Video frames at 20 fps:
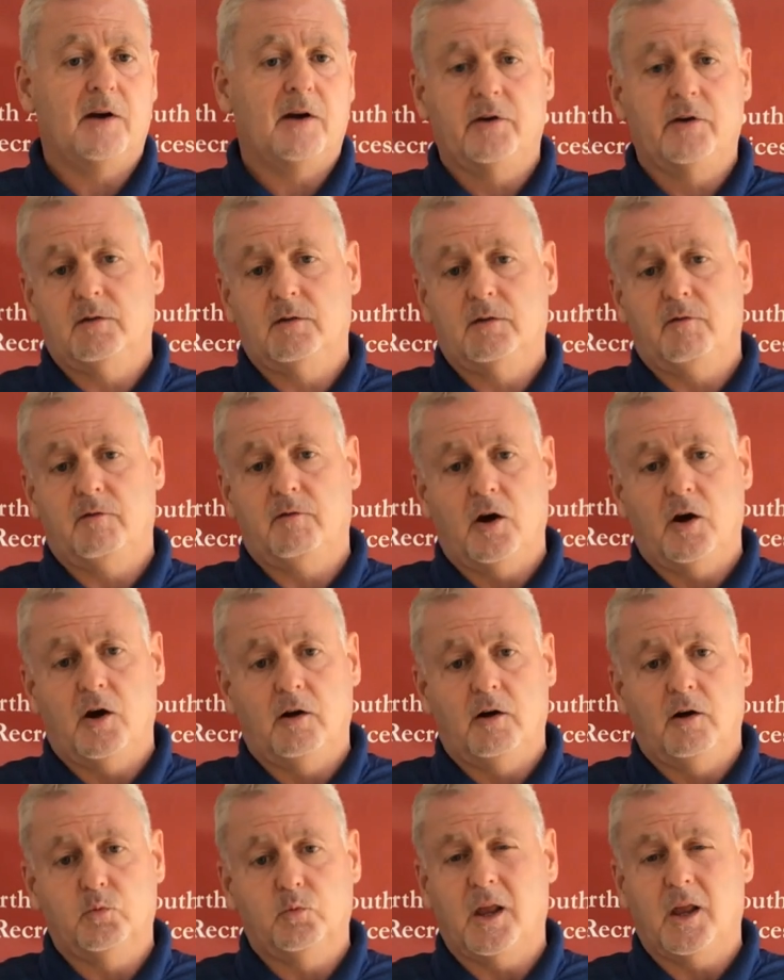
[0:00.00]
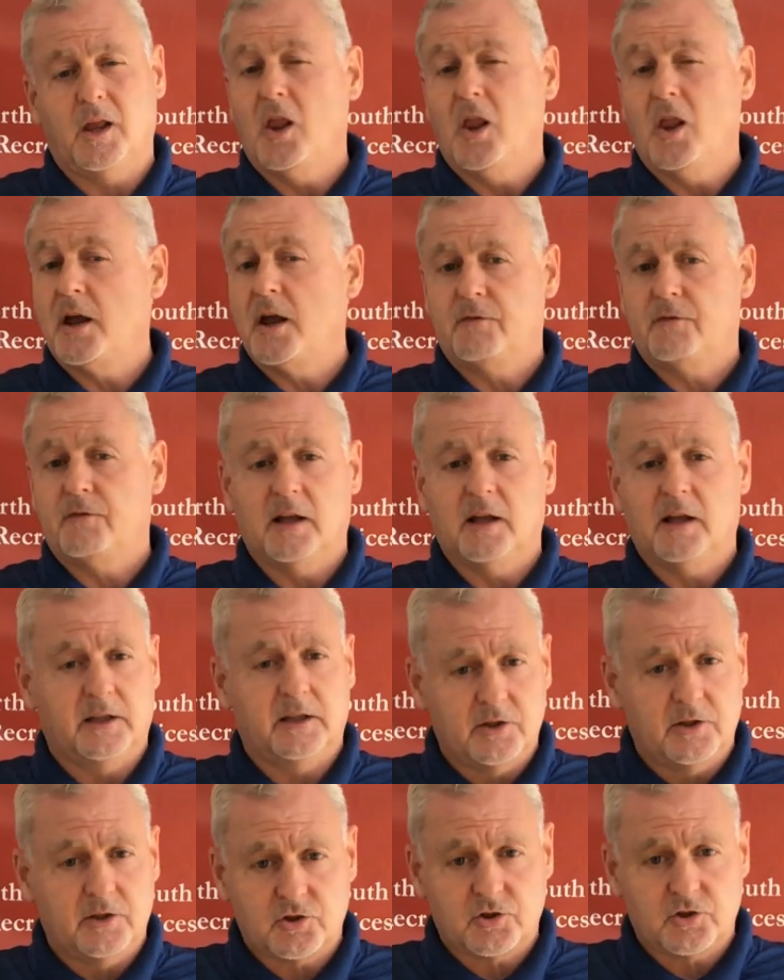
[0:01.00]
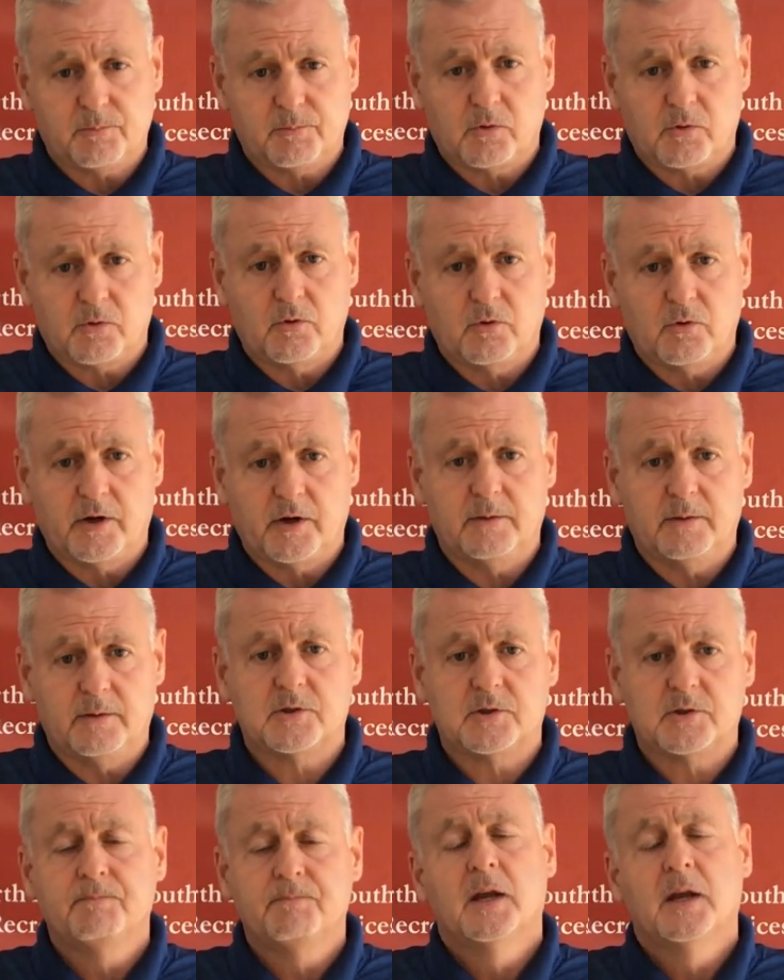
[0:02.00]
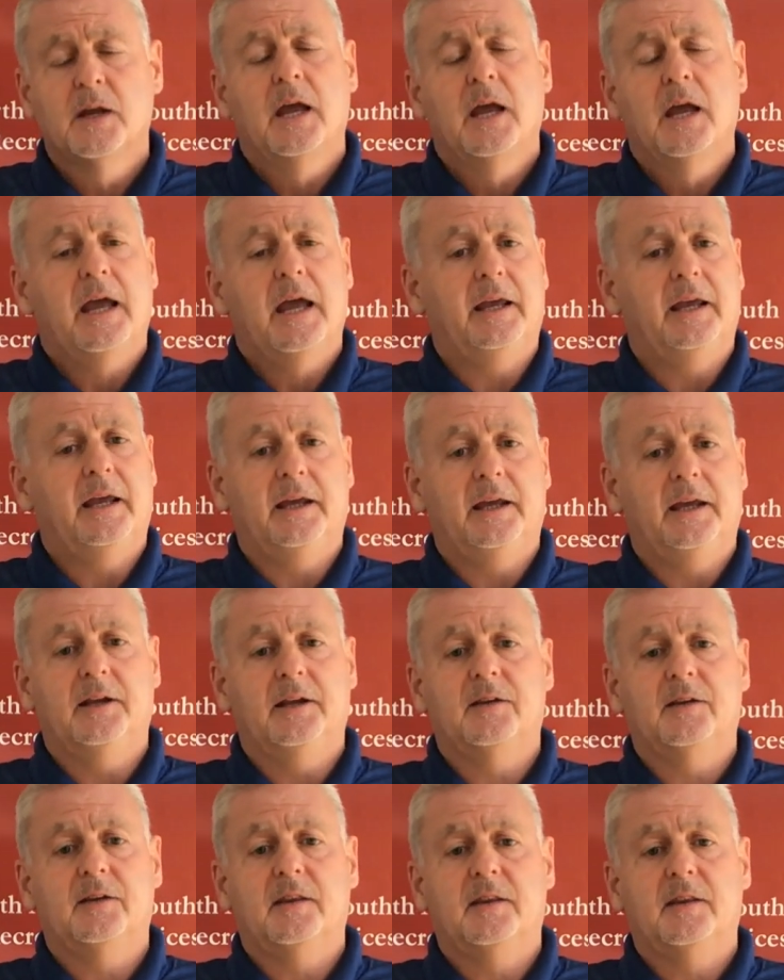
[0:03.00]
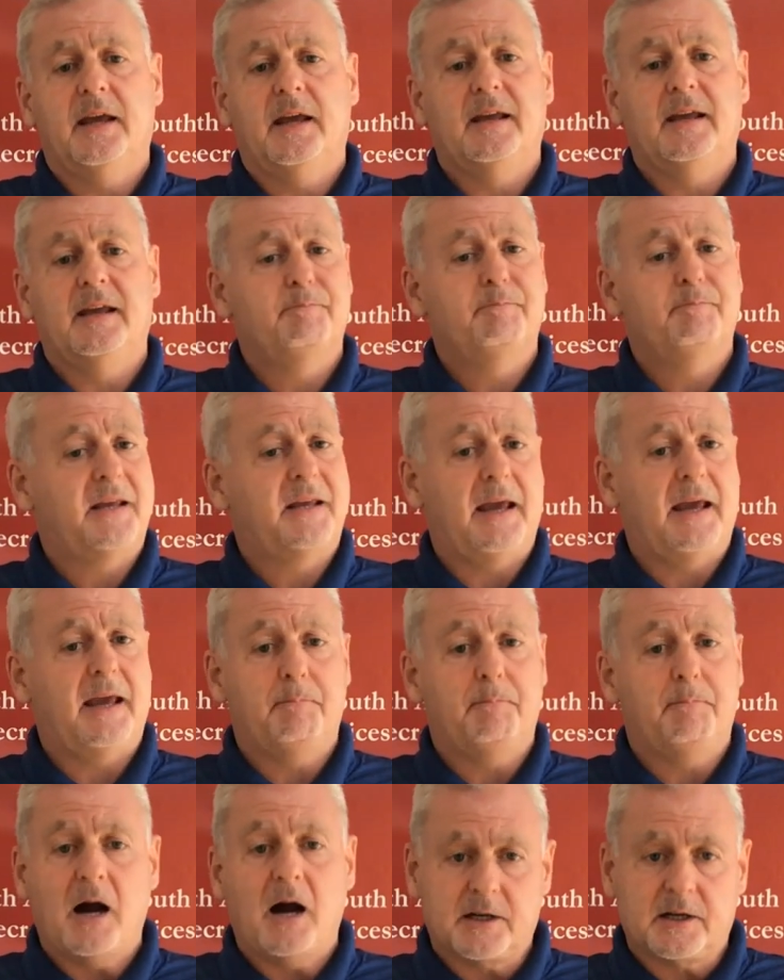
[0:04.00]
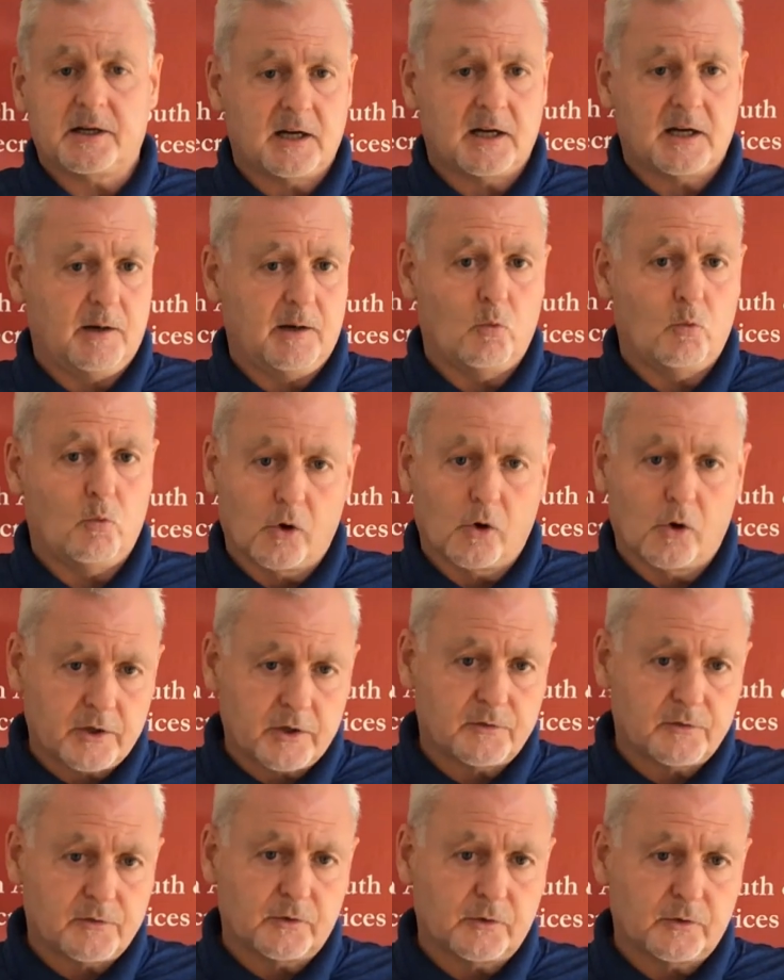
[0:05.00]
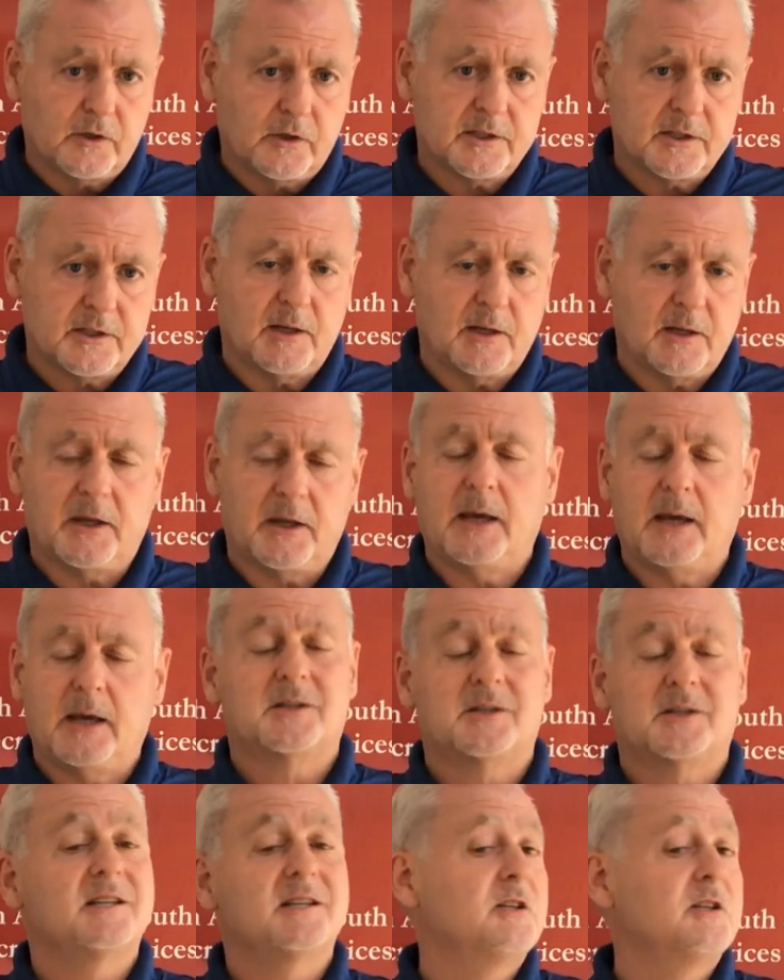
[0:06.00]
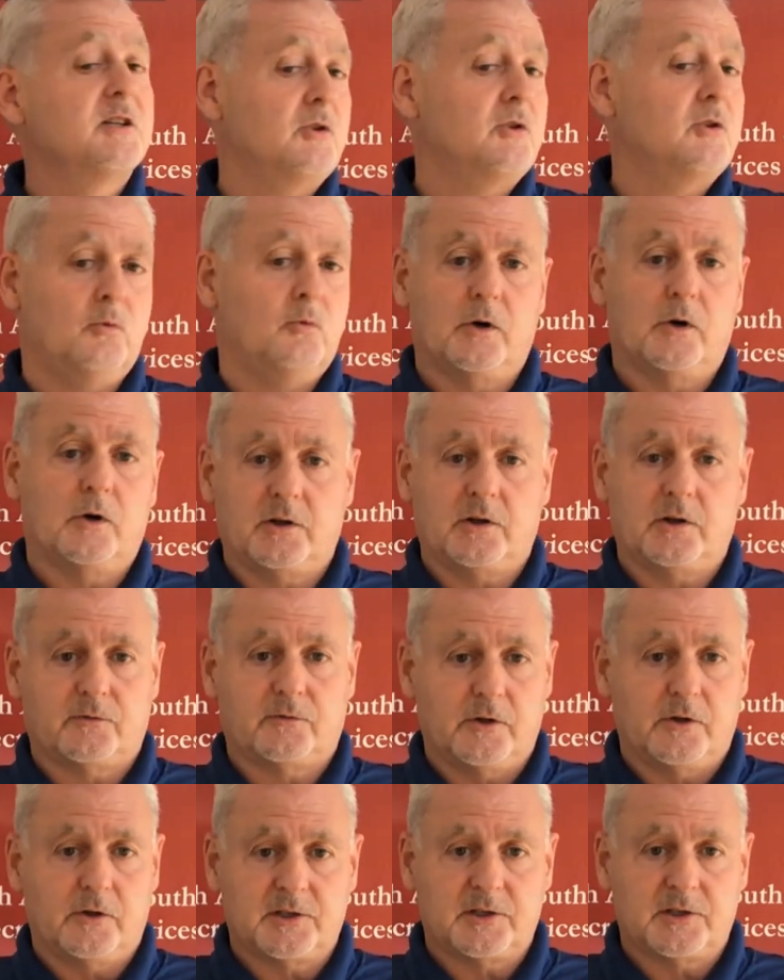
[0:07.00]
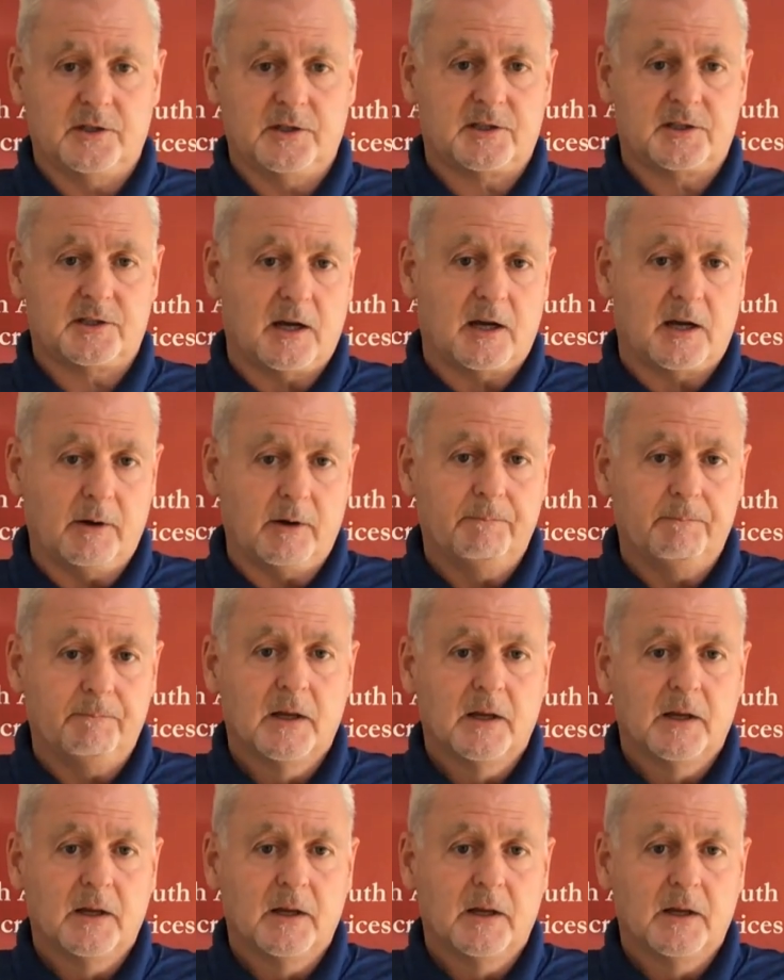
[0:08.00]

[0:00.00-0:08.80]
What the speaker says: very involved with a lot of our leadership programs, and they became part-time workers for us. They became seasonal workers for us in the summer.